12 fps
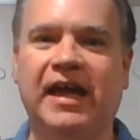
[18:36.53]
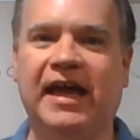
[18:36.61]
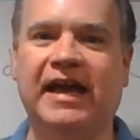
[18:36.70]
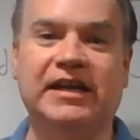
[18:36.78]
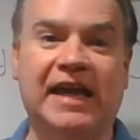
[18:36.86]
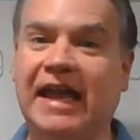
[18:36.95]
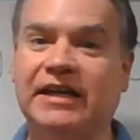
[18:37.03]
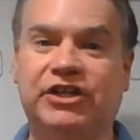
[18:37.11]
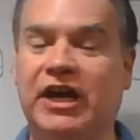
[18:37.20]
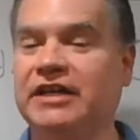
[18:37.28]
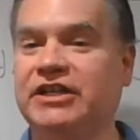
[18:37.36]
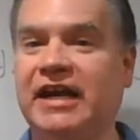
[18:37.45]
and you can't
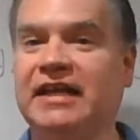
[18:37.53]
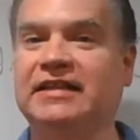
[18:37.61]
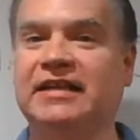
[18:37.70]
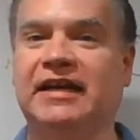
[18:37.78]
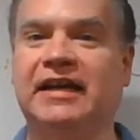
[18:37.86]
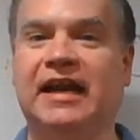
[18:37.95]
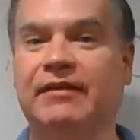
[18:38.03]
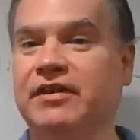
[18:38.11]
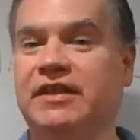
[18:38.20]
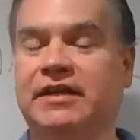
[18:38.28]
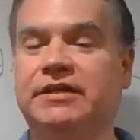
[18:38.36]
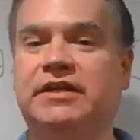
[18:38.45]
change anything and
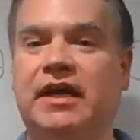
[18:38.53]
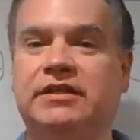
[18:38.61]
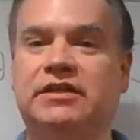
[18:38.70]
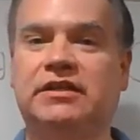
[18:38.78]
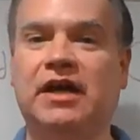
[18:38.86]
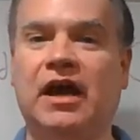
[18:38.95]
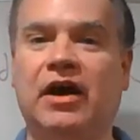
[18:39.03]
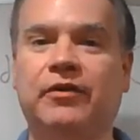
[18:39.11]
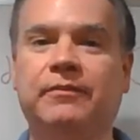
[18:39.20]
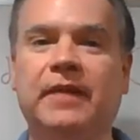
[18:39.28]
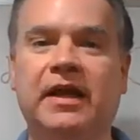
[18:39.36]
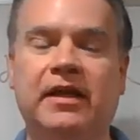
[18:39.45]
everything is set in stone,